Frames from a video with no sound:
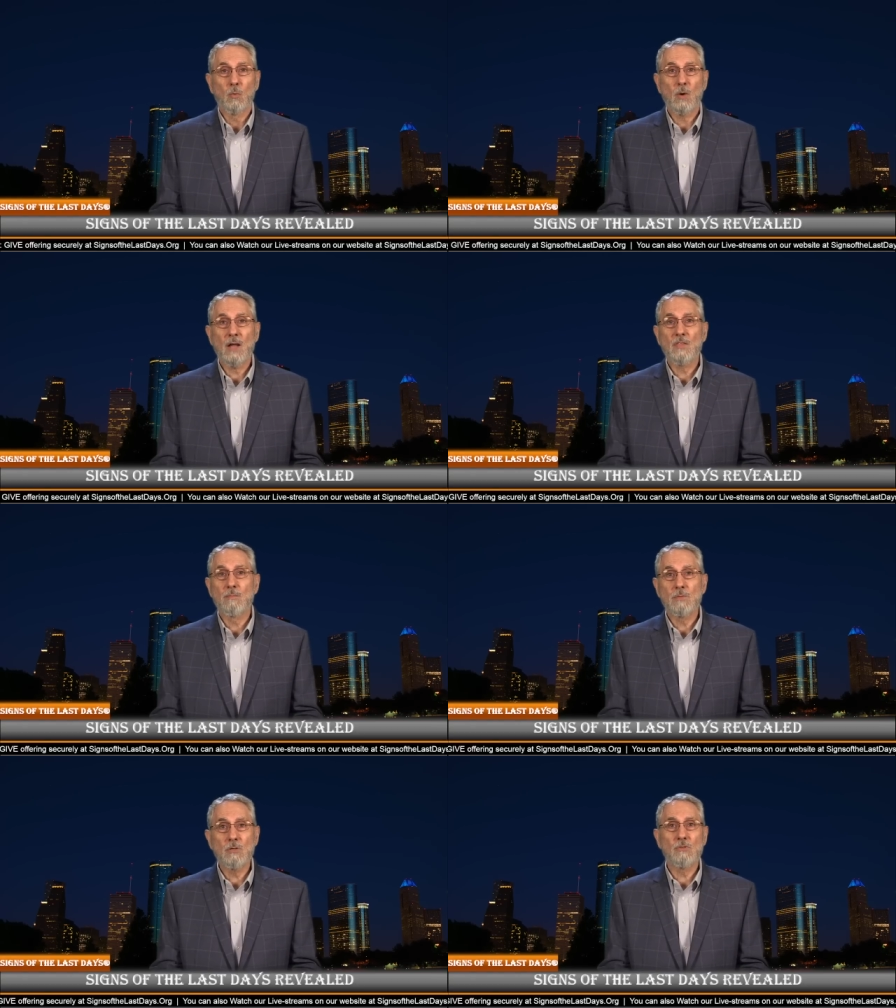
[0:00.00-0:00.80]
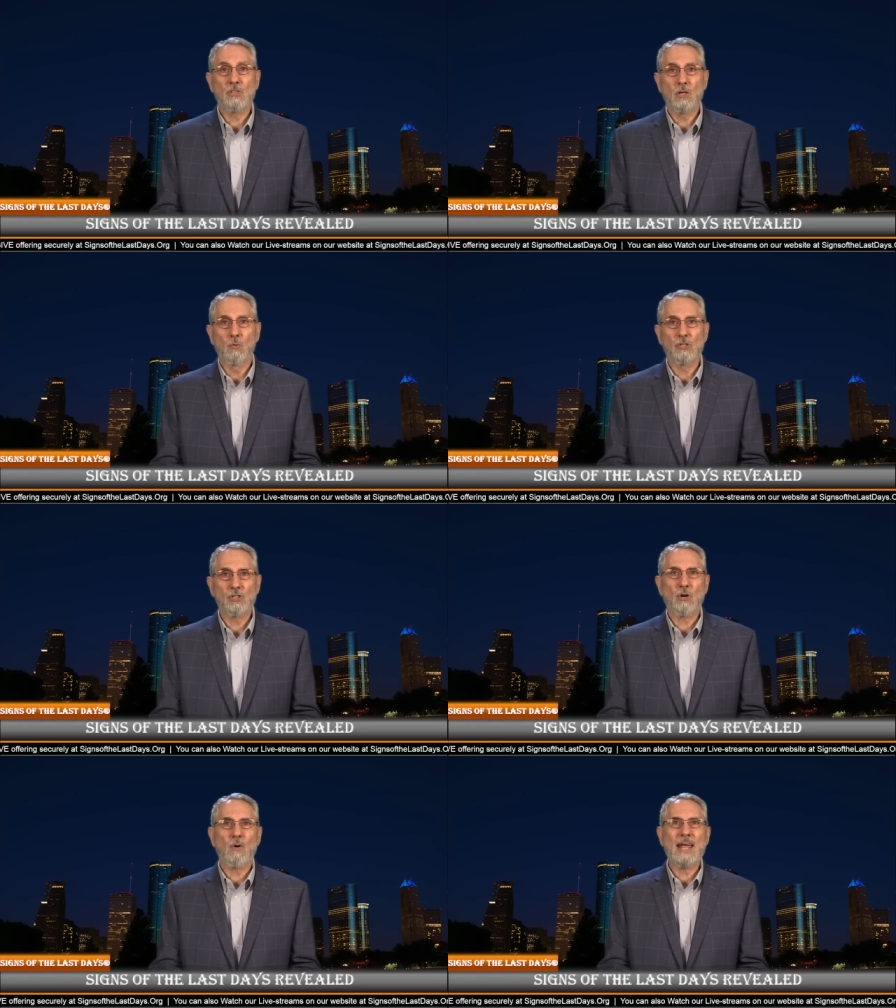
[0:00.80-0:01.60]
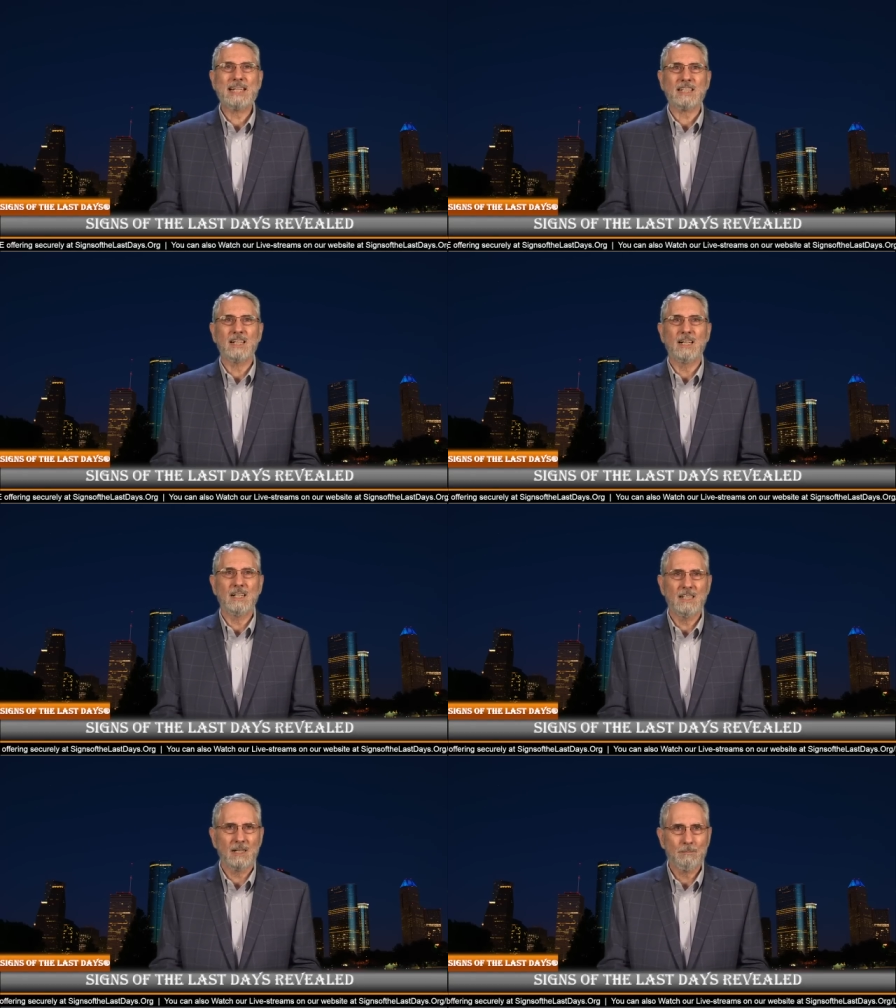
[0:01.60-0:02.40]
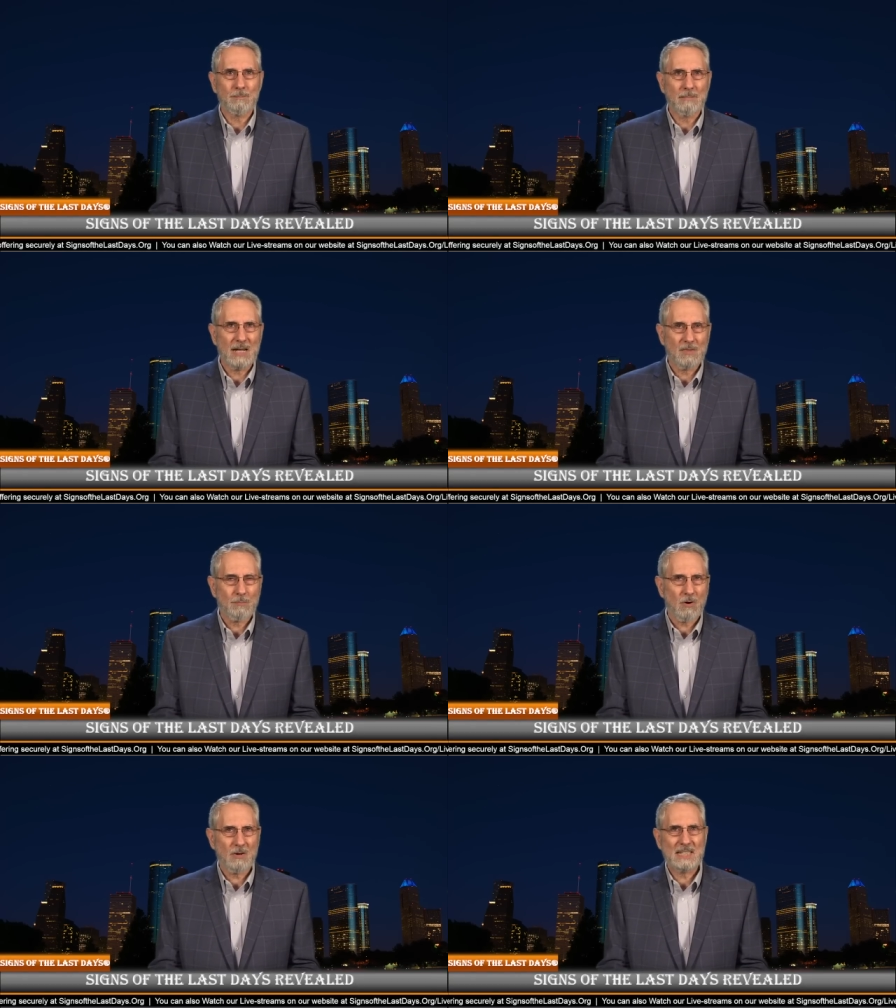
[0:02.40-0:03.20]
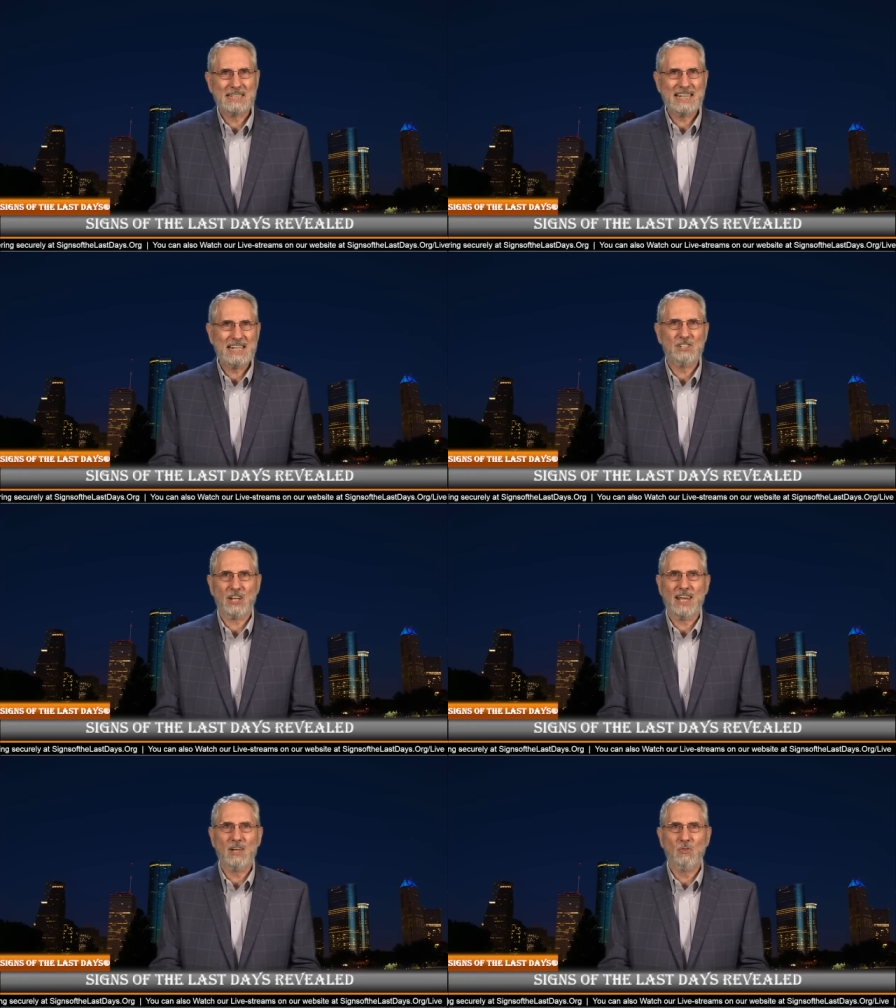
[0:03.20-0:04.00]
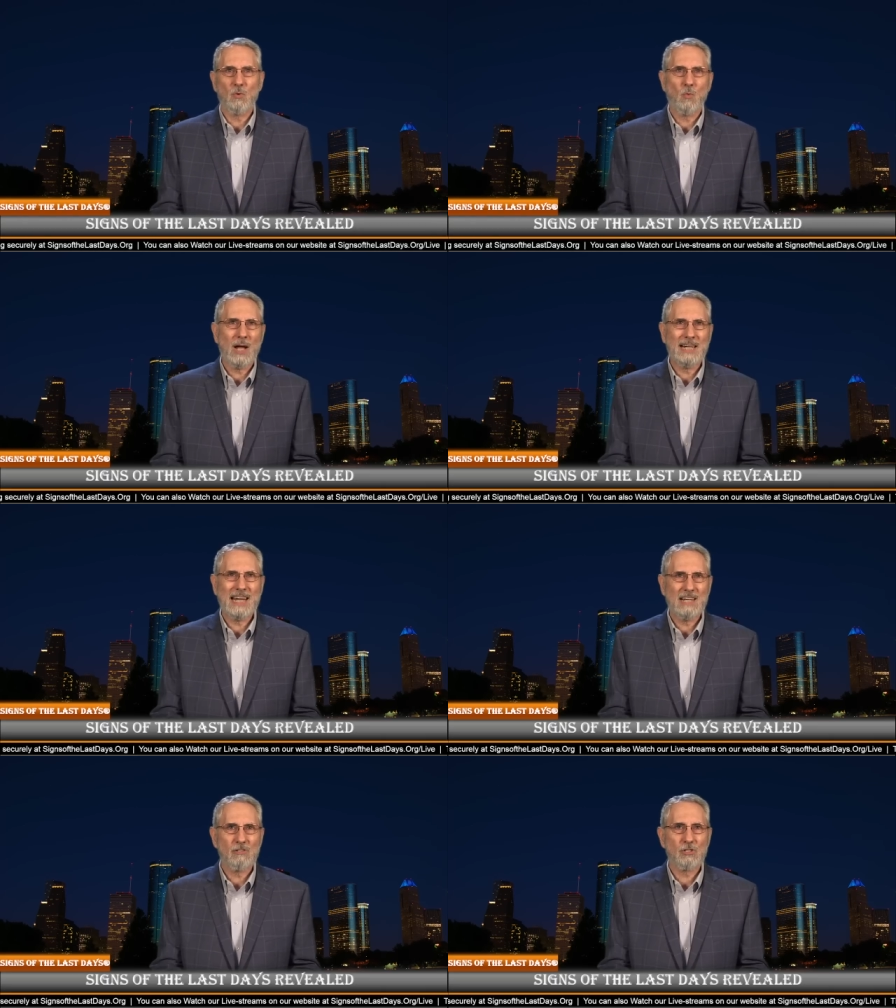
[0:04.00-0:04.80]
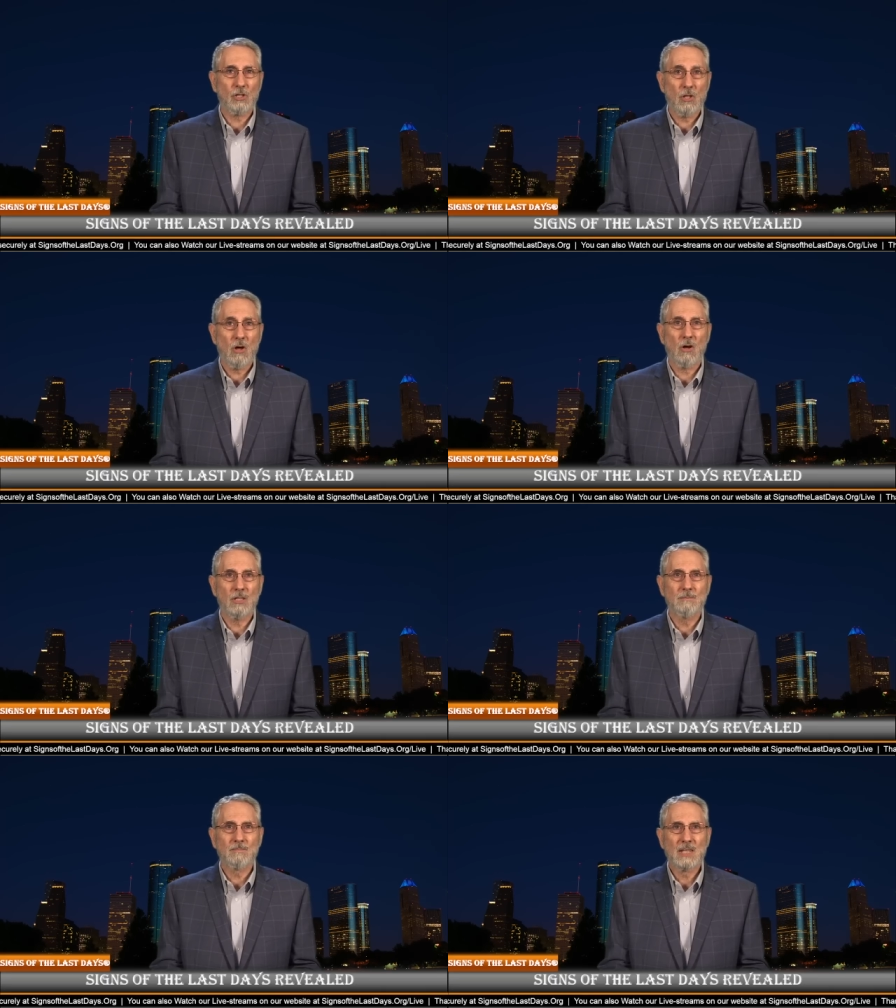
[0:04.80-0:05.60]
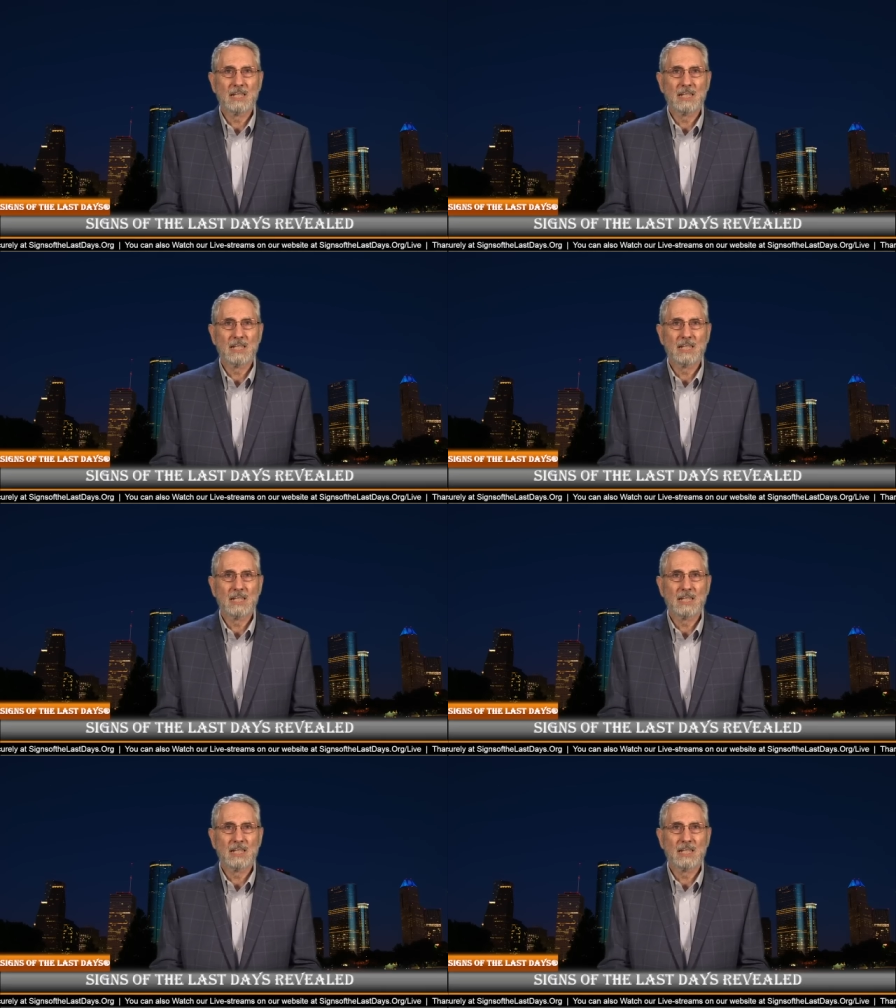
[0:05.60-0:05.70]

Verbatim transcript: while the music was cranked up by the party DJ on the White House lawn,